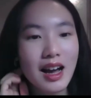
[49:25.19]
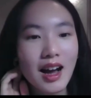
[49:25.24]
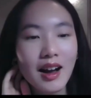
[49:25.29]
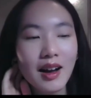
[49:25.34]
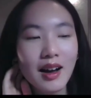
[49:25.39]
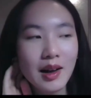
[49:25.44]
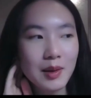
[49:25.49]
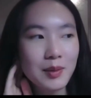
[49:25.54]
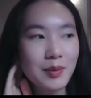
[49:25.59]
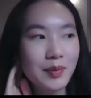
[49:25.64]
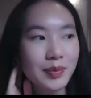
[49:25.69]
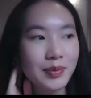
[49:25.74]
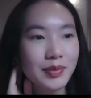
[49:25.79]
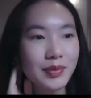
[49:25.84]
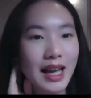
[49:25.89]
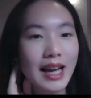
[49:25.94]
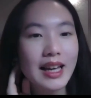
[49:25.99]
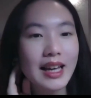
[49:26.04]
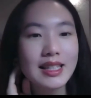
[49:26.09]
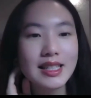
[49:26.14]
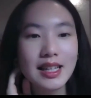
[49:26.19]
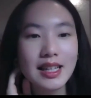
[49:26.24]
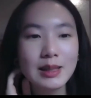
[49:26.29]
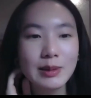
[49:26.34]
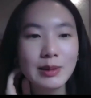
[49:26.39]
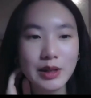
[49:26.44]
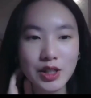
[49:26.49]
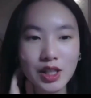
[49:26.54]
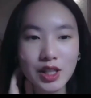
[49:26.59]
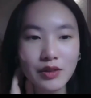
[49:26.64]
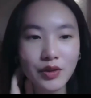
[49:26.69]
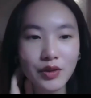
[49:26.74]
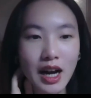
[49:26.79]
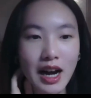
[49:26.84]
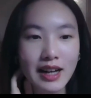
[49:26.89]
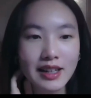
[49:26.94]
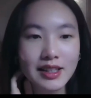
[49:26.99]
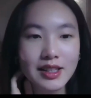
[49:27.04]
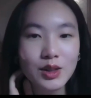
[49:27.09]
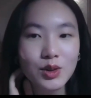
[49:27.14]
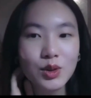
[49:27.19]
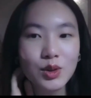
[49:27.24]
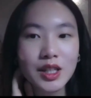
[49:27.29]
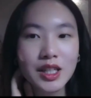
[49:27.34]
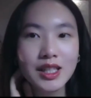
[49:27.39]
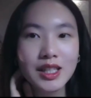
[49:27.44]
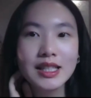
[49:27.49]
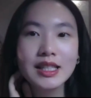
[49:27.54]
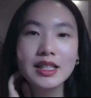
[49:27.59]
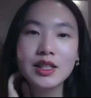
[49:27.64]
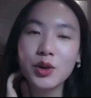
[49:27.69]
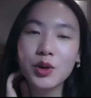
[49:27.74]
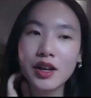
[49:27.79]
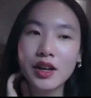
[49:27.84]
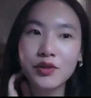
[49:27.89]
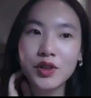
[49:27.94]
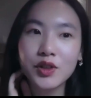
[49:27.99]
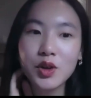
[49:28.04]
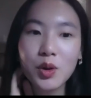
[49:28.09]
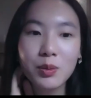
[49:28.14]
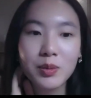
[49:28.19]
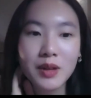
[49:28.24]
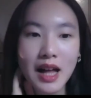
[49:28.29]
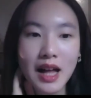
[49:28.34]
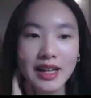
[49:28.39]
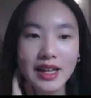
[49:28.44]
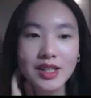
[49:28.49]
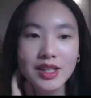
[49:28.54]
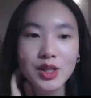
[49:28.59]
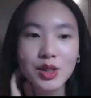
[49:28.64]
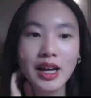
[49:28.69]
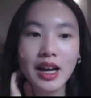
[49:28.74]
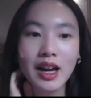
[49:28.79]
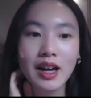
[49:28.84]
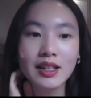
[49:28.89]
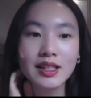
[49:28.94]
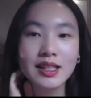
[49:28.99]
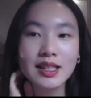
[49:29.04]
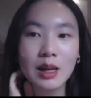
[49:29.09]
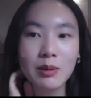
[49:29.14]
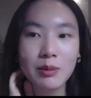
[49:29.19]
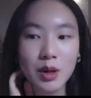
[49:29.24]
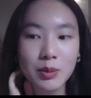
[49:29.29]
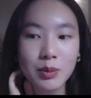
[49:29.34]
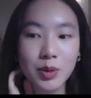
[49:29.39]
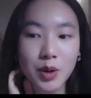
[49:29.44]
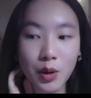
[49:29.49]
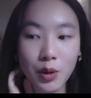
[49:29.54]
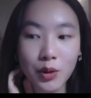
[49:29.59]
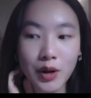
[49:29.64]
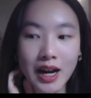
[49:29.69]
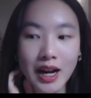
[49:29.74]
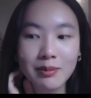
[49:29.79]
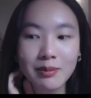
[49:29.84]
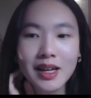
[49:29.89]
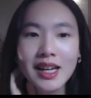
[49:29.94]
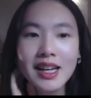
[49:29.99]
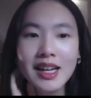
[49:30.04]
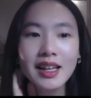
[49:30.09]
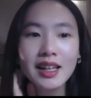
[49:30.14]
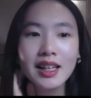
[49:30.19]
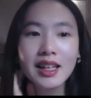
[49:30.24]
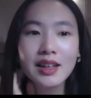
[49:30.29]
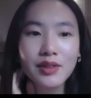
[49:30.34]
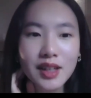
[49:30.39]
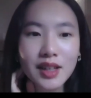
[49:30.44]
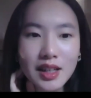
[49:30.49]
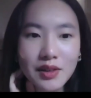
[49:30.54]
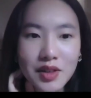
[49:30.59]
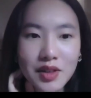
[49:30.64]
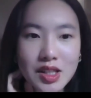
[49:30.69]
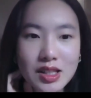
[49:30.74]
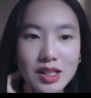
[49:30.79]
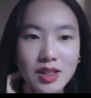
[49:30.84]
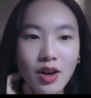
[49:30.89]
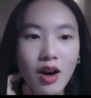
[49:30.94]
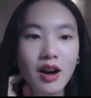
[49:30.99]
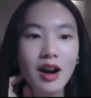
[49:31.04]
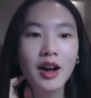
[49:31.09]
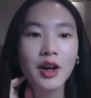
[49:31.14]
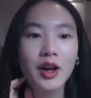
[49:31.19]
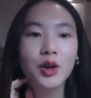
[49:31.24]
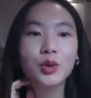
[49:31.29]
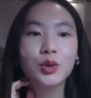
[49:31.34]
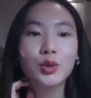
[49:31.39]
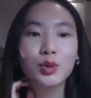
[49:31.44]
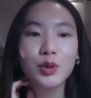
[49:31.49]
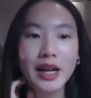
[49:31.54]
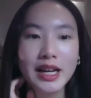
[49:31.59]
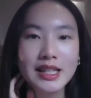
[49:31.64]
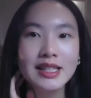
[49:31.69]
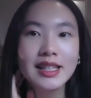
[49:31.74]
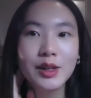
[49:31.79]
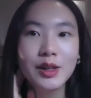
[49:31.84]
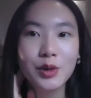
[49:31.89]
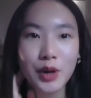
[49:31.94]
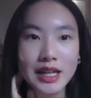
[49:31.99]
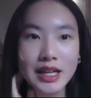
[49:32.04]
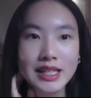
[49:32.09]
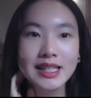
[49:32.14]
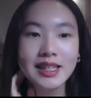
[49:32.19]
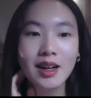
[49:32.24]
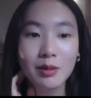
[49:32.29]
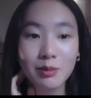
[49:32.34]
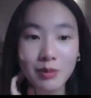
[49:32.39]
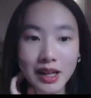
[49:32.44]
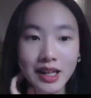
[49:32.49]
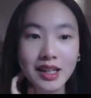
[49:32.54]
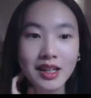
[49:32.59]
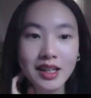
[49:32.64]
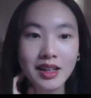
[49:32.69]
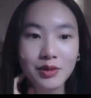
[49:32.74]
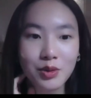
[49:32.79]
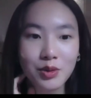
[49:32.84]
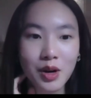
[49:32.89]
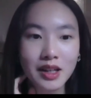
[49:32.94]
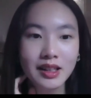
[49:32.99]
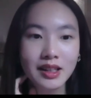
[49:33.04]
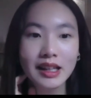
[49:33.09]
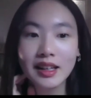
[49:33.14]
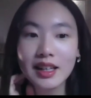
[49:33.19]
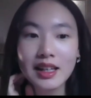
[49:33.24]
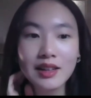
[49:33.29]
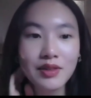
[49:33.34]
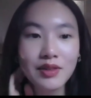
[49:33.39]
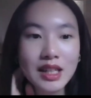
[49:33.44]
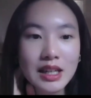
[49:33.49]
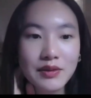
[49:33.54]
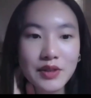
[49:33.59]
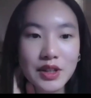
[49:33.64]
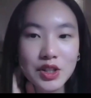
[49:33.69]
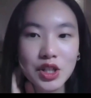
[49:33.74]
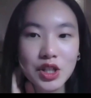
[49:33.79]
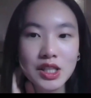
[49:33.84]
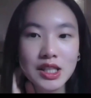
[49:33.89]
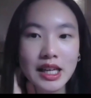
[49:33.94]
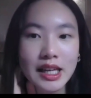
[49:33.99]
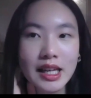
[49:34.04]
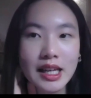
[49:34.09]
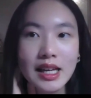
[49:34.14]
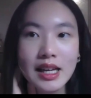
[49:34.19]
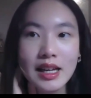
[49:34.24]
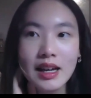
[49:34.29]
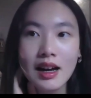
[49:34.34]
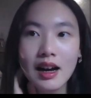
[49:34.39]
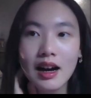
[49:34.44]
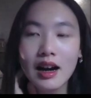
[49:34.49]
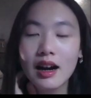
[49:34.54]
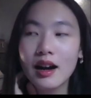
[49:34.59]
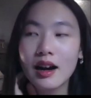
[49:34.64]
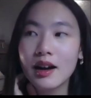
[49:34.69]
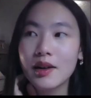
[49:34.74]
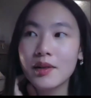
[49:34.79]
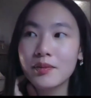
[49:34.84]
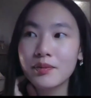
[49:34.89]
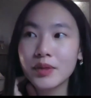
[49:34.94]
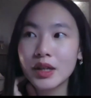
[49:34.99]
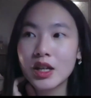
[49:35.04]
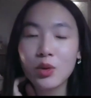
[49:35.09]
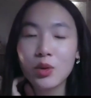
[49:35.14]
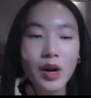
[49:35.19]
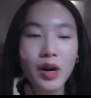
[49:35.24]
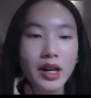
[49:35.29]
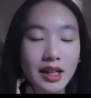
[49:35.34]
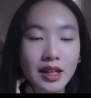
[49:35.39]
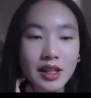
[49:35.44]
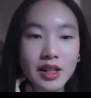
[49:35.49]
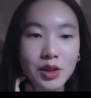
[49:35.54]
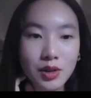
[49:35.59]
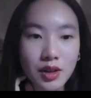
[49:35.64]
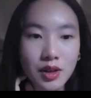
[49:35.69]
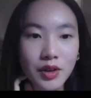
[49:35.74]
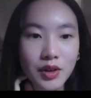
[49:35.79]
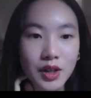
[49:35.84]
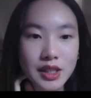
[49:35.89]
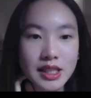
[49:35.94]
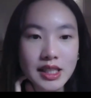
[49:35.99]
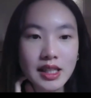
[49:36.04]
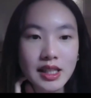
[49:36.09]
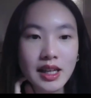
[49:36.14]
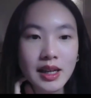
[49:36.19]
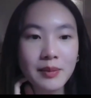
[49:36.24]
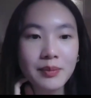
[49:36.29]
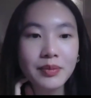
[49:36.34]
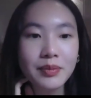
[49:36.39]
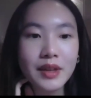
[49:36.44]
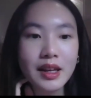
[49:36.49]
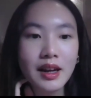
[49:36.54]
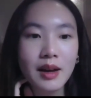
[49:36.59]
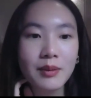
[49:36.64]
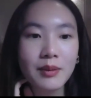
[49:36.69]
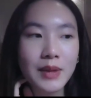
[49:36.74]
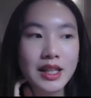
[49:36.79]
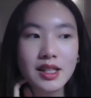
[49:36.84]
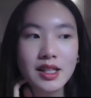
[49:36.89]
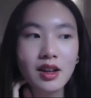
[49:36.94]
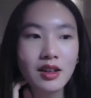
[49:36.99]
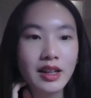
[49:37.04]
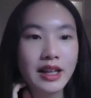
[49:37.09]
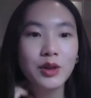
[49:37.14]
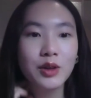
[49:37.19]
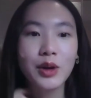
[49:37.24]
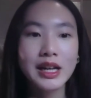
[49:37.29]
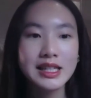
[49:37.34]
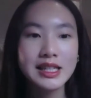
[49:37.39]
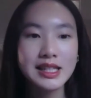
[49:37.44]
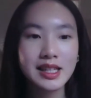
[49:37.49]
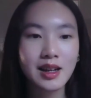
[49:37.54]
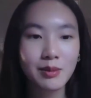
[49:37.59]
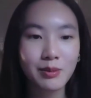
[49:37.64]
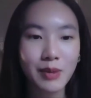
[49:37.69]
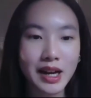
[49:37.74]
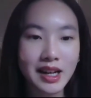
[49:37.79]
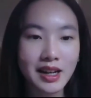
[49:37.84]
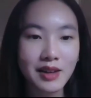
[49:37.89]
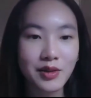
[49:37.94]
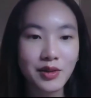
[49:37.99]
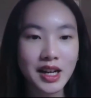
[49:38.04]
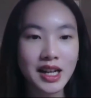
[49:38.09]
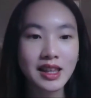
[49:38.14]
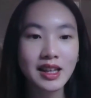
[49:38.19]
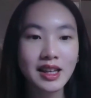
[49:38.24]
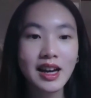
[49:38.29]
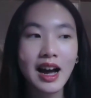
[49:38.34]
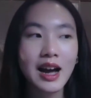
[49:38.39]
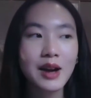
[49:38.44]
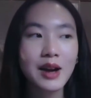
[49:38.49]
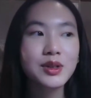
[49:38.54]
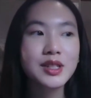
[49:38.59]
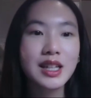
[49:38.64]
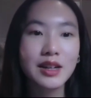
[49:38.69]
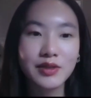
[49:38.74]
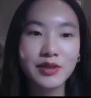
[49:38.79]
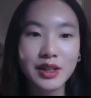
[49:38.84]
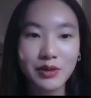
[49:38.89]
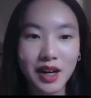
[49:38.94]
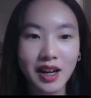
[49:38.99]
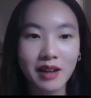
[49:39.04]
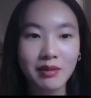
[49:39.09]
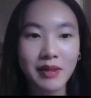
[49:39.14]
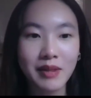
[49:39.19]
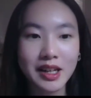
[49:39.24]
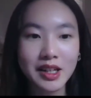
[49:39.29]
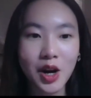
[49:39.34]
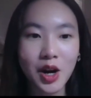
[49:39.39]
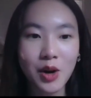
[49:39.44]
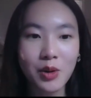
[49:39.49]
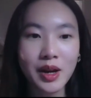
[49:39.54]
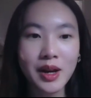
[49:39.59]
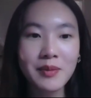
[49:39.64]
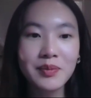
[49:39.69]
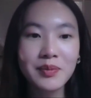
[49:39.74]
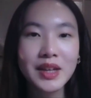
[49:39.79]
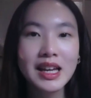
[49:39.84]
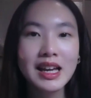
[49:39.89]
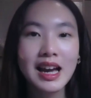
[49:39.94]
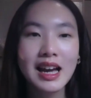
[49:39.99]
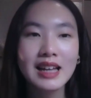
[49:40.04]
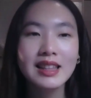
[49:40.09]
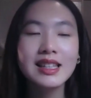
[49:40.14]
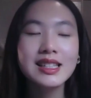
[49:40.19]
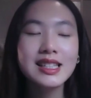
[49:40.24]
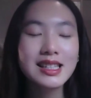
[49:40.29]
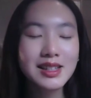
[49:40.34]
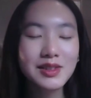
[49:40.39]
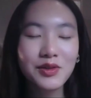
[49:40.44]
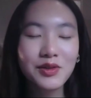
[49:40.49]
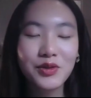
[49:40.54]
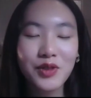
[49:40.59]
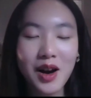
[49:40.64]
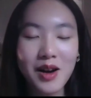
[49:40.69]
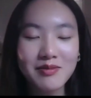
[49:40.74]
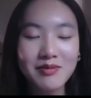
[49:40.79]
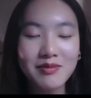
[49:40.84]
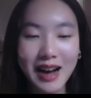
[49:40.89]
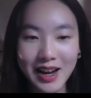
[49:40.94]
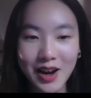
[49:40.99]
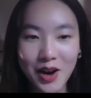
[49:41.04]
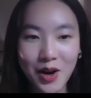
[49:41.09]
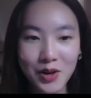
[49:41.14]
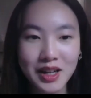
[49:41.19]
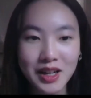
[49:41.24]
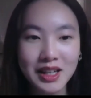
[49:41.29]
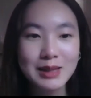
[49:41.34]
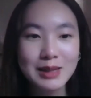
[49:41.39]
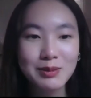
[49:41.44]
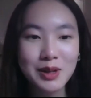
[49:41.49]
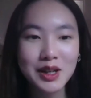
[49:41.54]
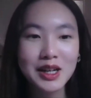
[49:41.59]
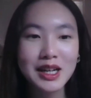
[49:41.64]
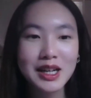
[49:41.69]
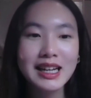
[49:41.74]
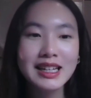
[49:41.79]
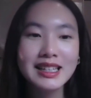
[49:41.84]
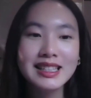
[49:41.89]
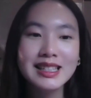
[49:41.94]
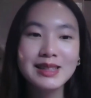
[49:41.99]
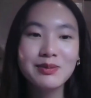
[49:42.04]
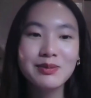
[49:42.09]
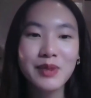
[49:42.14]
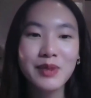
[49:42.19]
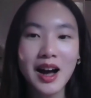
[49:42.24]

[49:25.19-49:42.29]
I guess like especially for high schoolers. So if you apply to like a summer program, even if it's not a crazy, crazy competitive one, like even if it's just like one at a university and that's not like crazy competitive or anything, I would definitely recommend going. And this isn't from my own experience.